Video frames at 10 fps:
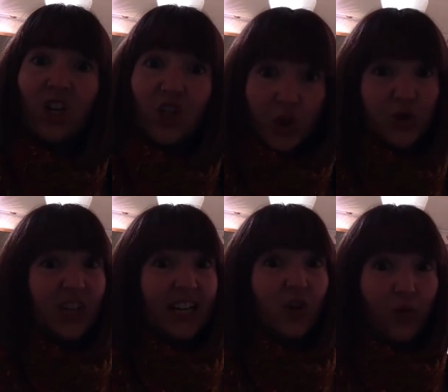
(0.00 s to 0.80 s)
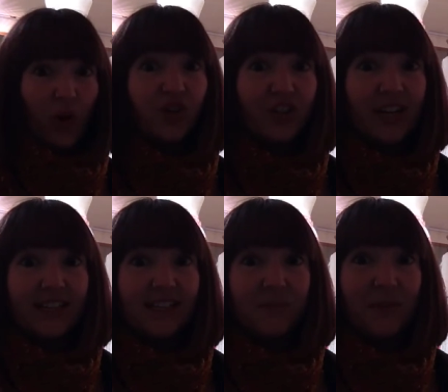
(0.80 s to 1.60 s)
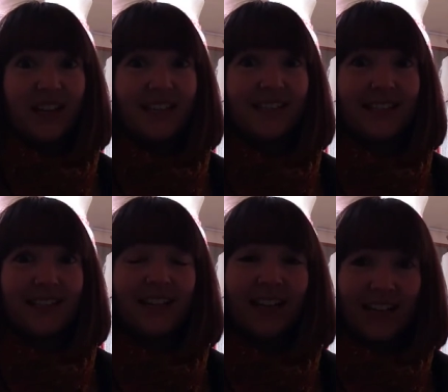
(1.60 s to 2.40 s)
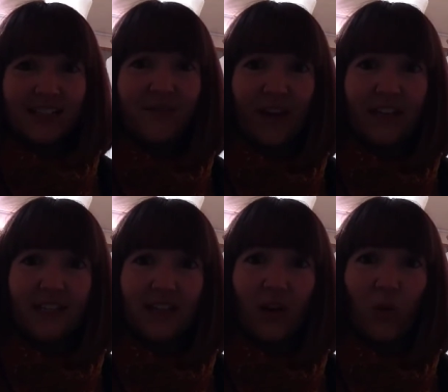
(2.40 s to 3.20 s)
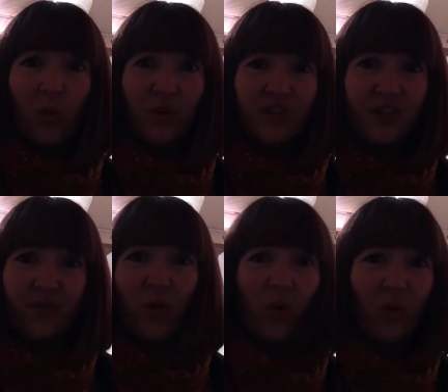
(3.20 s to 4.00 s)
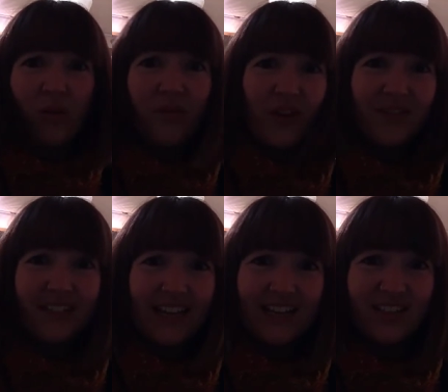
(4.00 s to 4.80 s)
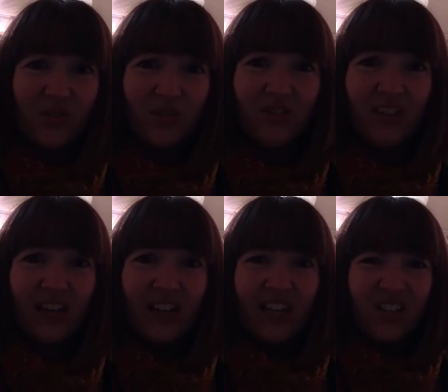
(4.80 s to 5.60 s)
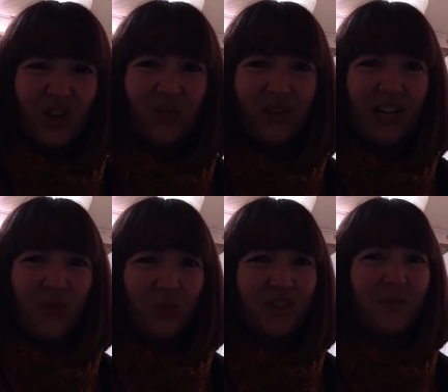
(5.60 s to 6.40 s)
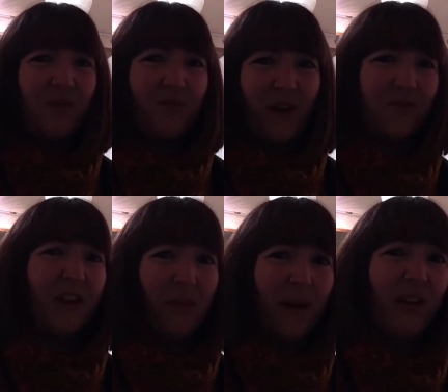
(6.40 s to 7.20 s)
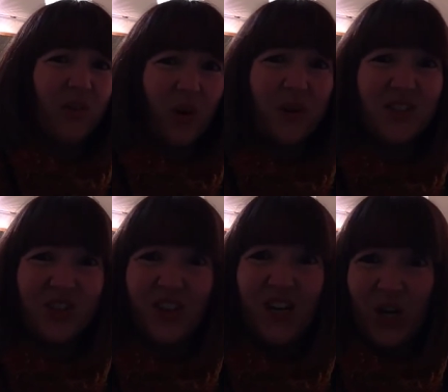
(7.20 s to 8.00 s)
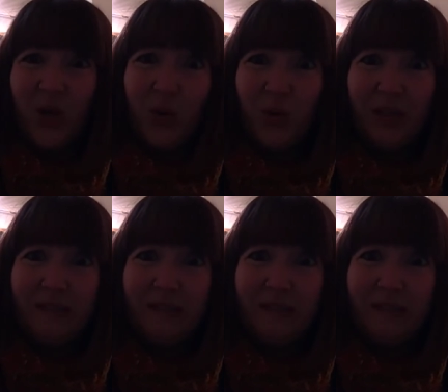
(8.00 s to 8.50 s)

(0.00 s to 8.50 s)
usually crotchless because let's face it, once you've got all of those layers on, you don't really want to be faffing about going to the loo.